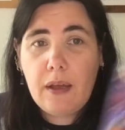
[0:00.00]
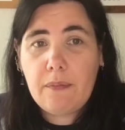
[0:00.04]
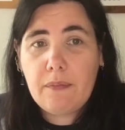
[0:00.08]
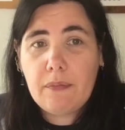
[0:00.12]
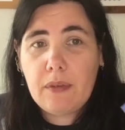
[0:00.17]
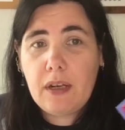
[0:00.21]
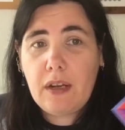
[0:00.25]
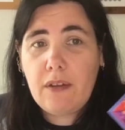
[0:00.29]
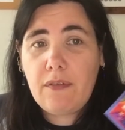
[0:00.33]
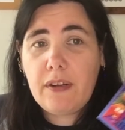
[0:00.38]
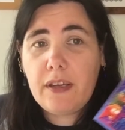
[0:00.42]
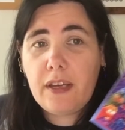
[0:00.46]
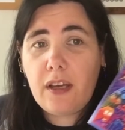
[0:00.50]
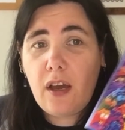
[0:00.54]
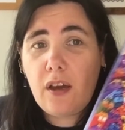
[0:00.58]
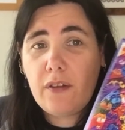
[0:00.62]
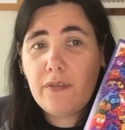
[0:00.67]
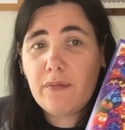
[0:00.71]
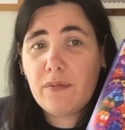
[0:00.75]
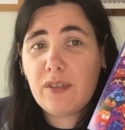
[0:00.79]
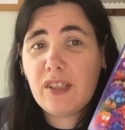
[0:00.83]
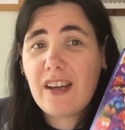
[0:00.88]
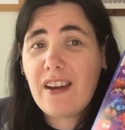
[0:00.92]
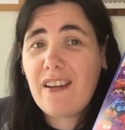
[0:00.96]
Lovely card
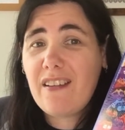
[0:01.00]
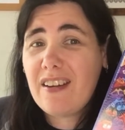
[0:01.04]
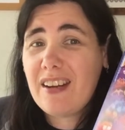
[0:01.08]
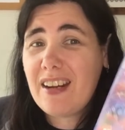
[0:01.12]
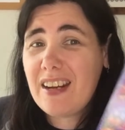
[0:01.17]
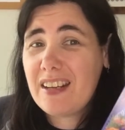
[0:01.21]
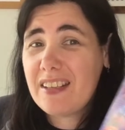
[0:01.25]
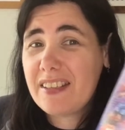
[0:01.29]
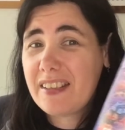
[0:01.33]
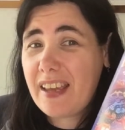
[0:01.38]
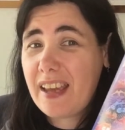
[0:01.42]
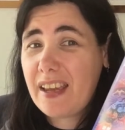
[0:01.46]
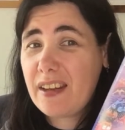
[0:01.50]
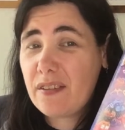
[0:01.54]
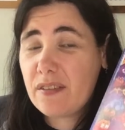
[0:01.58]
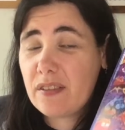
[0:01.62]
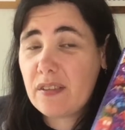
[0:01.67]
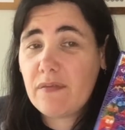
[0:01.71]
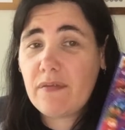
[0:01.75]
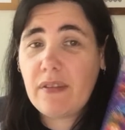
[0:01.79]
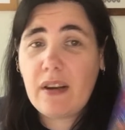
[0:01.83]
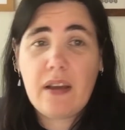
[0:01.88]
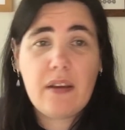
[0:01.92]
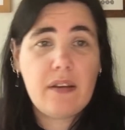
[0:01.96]
from Sharon and a skein of
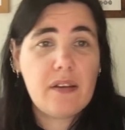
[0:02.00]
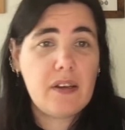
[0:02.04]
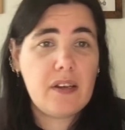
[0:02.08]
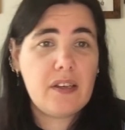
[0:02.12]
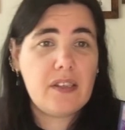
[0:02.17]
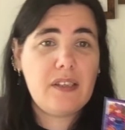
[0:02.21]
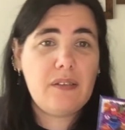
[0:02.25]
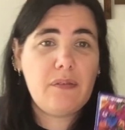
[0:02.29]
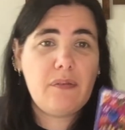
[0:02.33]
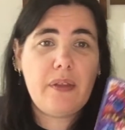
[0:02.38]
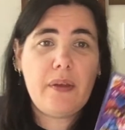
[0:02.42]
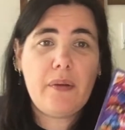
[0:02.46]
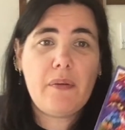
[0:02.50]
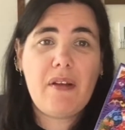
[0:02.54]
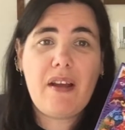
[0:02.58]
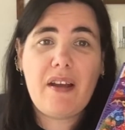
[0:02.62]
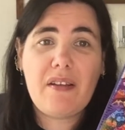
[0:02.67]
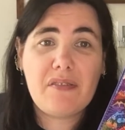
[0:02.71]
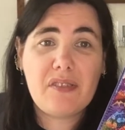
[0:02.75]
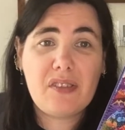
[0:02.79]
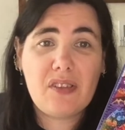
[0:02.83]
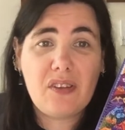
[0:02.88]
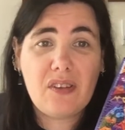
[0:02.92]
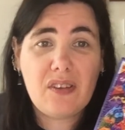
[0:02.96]
sunflower because they were out
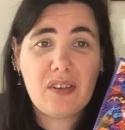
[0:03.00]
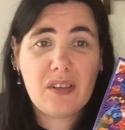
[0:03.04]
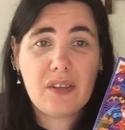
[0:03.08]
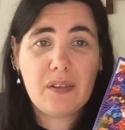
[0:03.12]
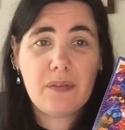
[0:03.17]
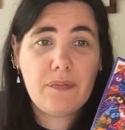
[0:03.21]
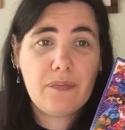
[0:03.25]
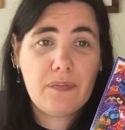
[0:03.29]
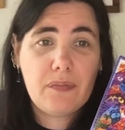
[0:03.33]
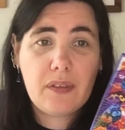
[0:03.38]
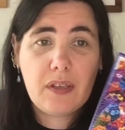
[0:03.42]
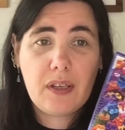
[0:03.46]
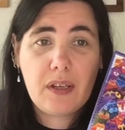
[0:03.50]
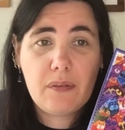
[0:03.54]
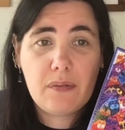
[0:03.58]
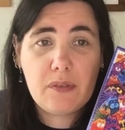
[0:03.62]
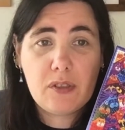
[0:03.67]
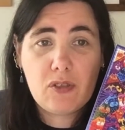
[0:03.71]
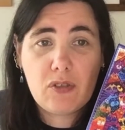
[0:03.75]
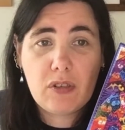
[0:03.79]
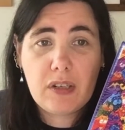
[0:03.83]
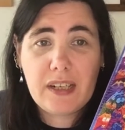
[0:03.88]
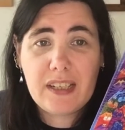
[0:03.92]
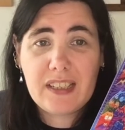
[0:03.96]
of stock. I was
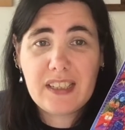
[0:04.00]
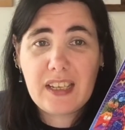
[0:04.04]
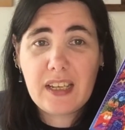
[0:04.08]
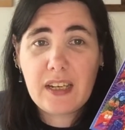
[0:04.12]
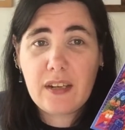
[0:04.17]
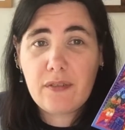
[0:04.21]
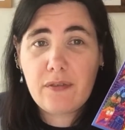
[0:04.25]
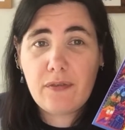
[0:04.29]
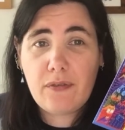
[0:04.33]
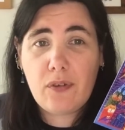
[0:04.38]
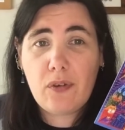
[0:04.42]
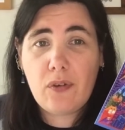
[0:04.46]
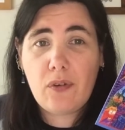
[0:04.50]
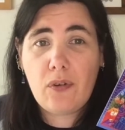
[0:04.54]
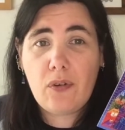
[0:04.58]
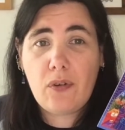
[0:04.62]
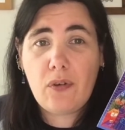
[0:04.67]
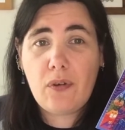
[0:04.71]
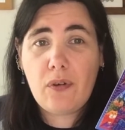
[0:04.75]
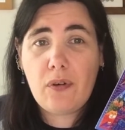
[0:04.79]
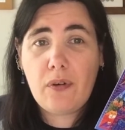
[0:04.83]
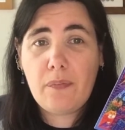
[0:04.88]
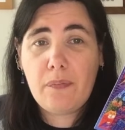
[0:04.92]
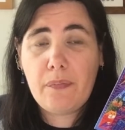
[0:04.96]
struggling to get it
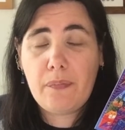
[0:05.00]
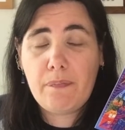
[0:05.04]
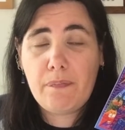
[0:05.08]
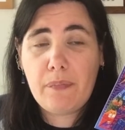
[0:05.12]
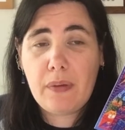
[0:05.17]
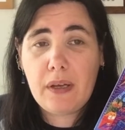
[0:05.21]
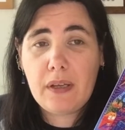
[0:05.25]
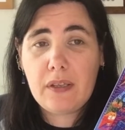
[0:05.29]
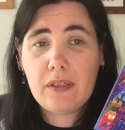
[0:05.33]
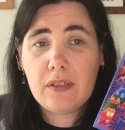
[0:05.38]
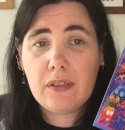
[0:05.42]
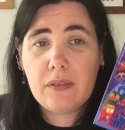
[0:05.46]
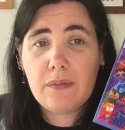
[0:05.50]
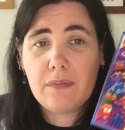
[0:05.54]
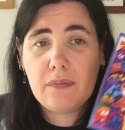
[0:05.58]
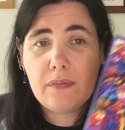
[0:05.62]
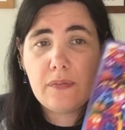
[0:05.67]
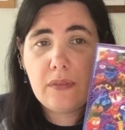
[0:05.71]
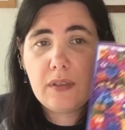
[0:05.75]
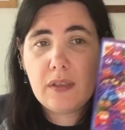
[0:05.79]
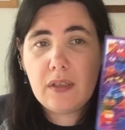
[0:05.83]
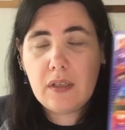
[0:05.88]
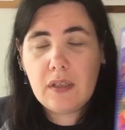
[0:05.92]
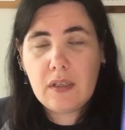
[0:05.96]
for Buzz.
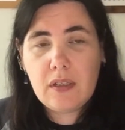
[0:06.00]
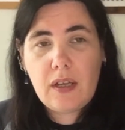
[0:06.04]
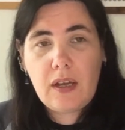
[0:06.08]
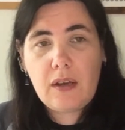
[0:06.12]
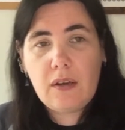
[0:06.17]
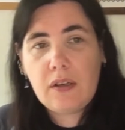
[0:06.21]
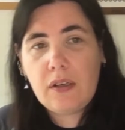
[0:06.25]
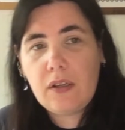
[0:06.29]
How